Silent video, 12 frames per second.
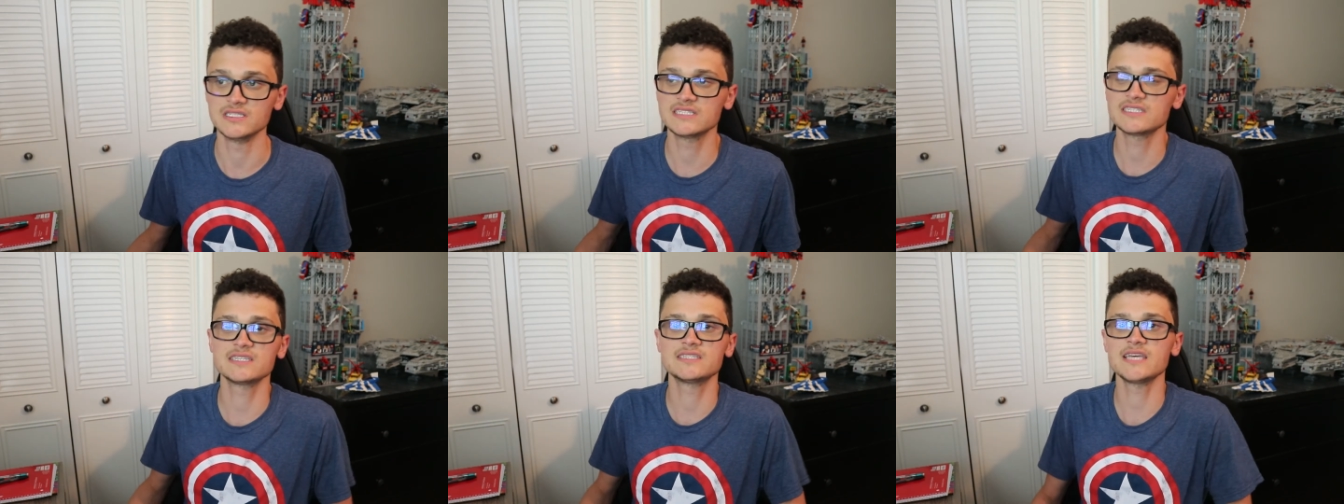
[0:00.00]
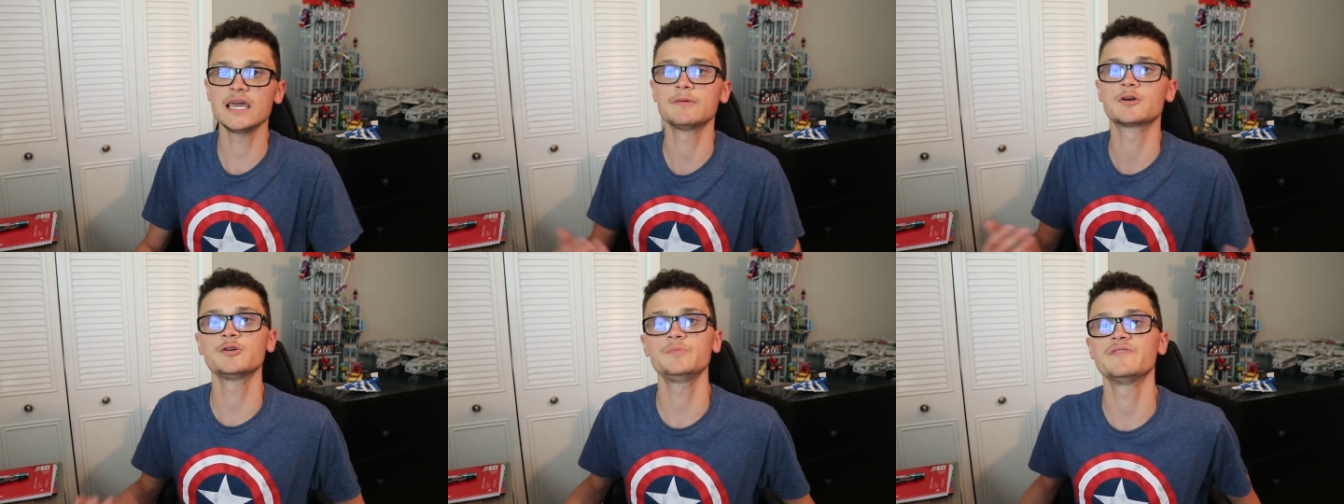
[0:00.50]
It's the same
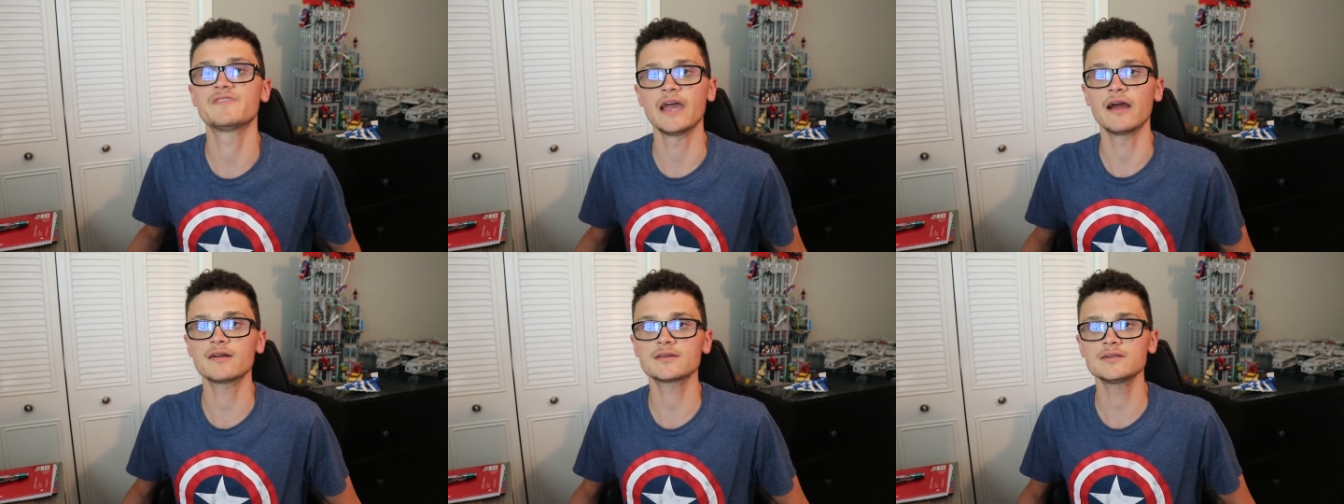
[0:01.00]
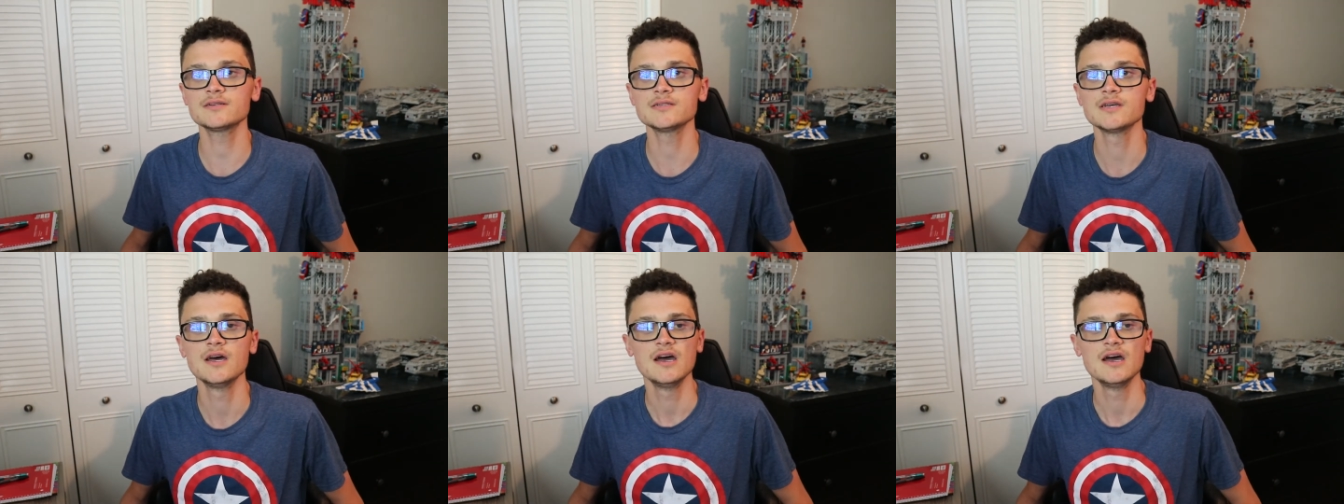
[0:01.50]
group of characters,